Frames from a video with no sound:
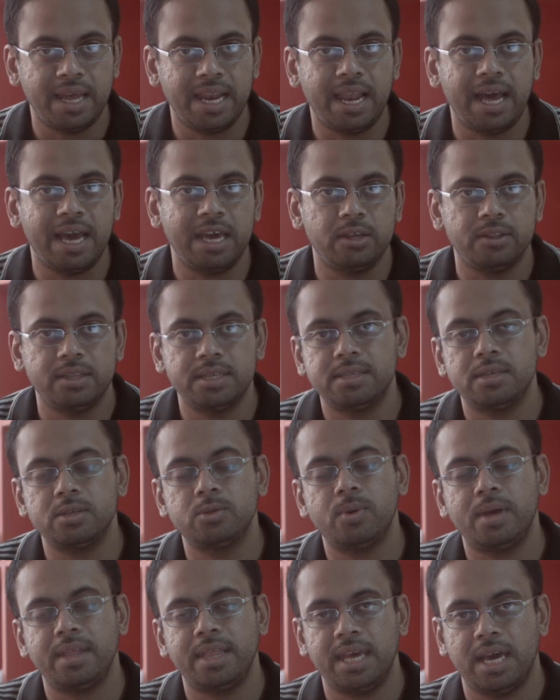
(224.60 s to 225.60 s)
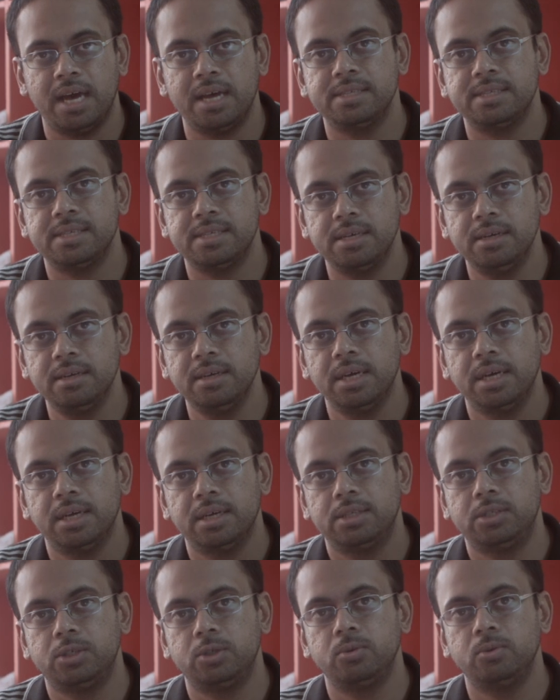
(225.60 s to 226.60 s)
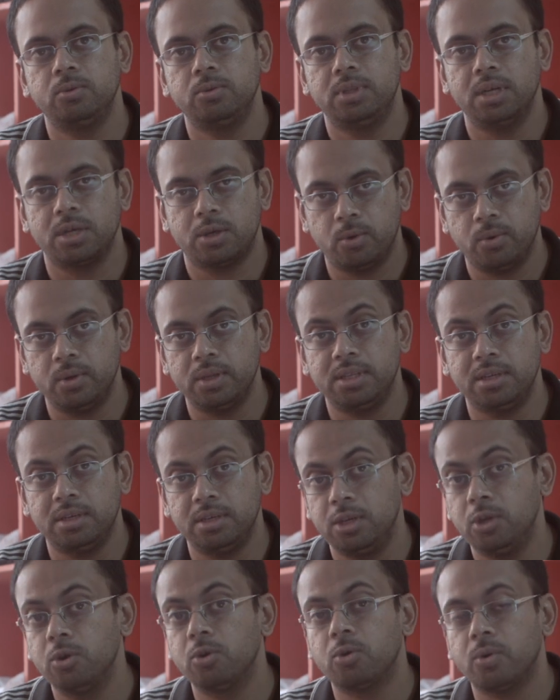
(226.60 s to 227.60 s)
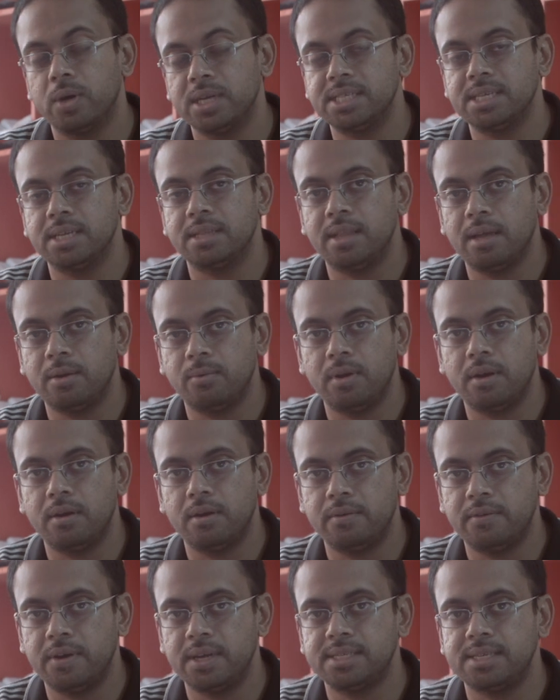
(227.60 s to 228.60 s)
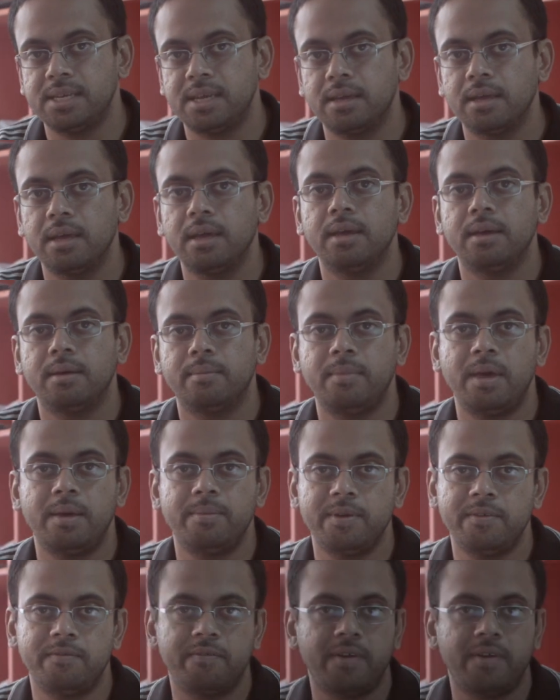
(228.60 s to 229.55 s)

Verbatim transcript: may lie, or this is where the answer to the, the new question that we are addressing may be